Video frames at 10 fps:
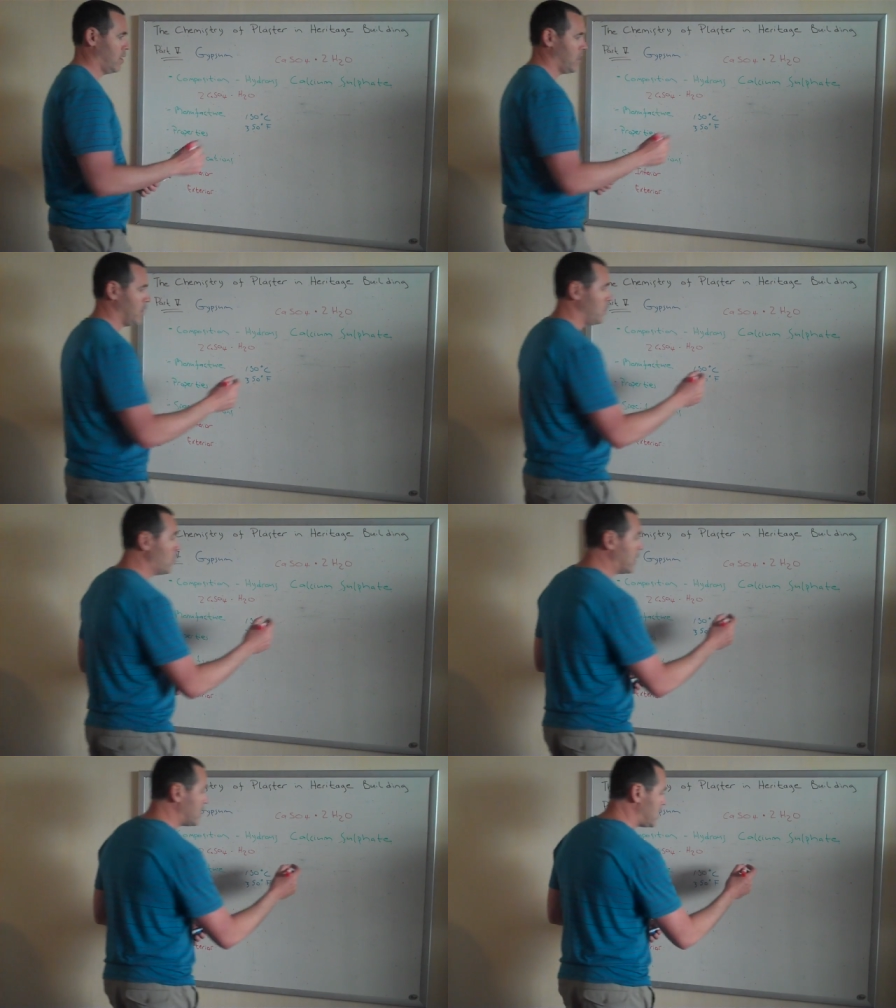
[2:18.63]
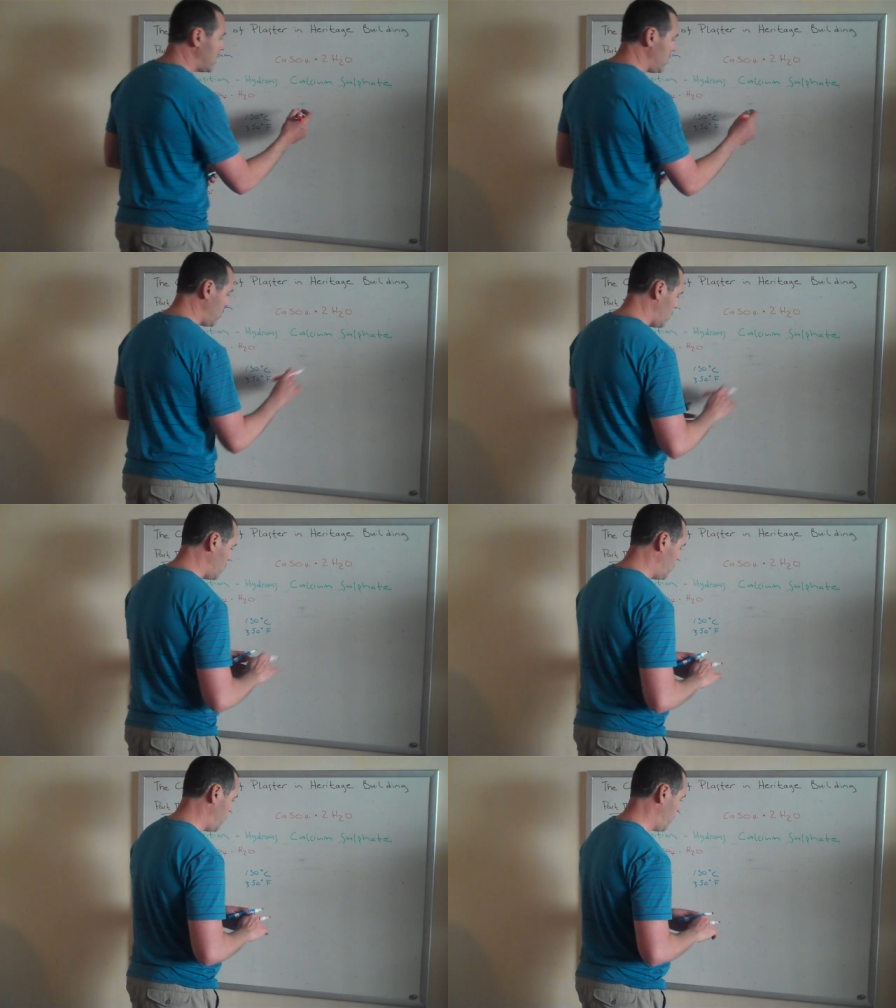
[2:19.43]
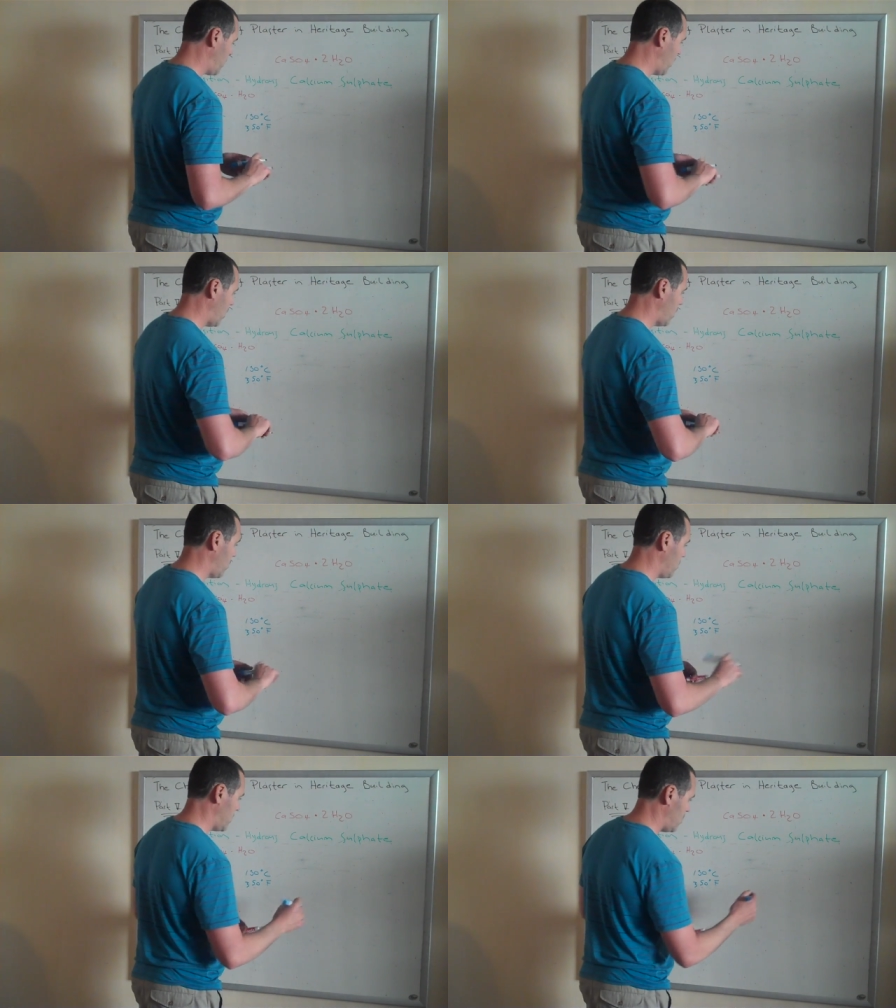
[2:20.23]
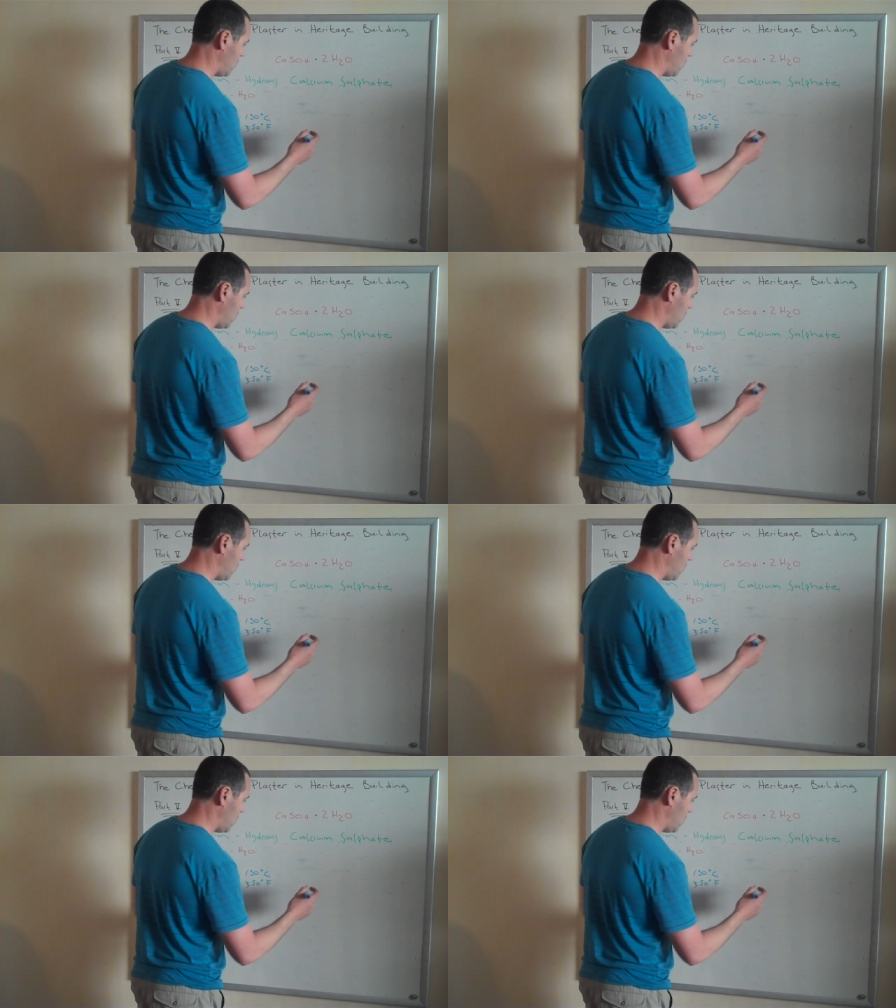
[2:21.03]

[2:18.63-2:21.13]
If you continue um, to